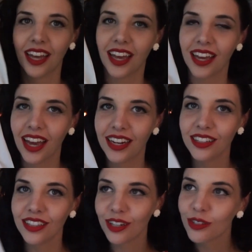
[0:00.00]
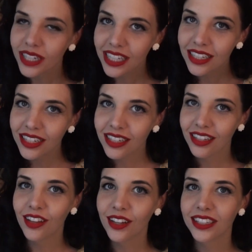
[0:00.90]
It kind of low-key
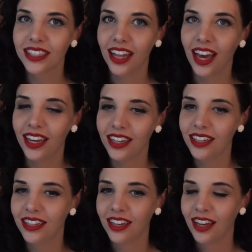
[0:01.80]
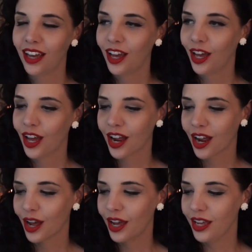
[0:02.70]
looks like
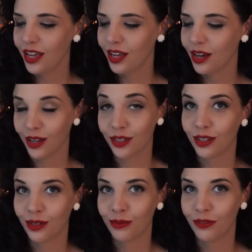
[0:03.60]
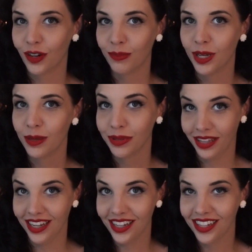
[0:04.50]
a costume from a
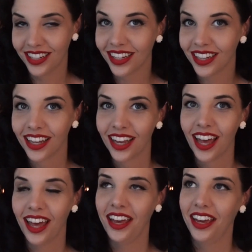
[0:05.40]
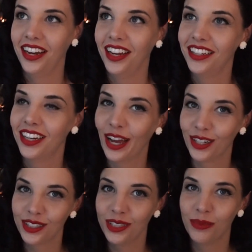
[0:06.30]
play. And I
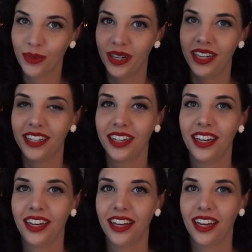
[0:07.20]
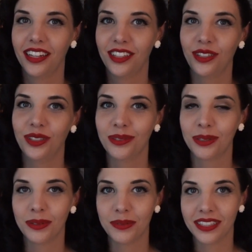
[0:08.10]
actually wore it to when
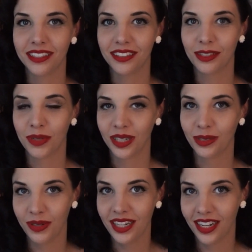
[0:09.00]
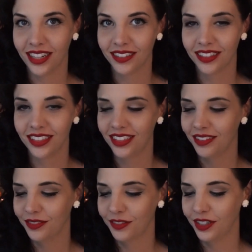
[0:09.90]
we went to the Mark Twain house
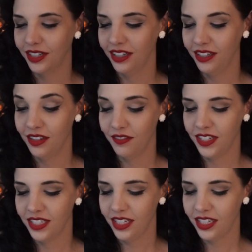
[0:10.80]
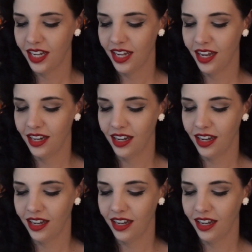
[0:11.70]
for a visit, and